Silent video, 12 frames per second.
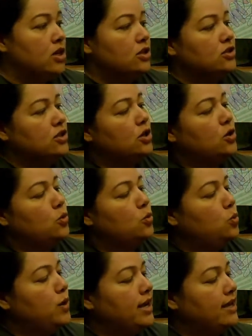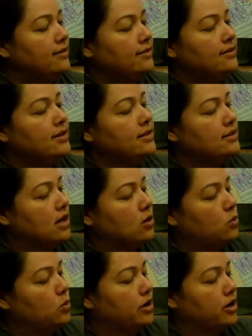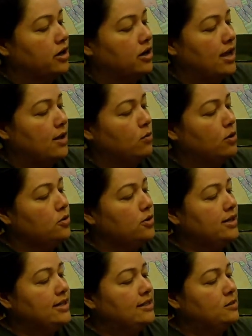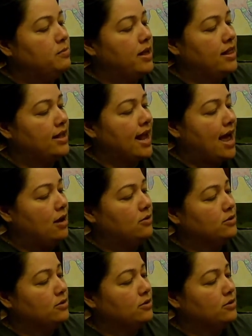So with is is our word, and we're going to spell it out.